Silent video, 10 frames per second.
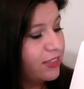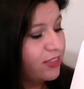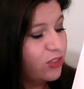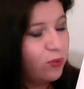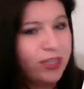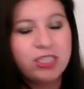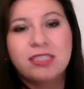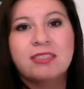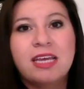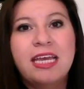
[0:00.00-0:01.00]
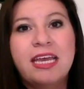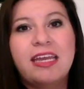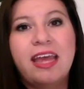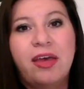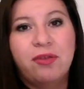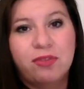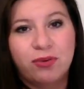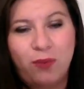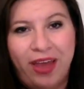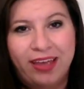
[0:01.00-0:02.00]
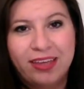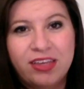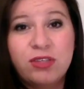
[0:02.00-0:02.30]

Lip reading: situations in a healthier way.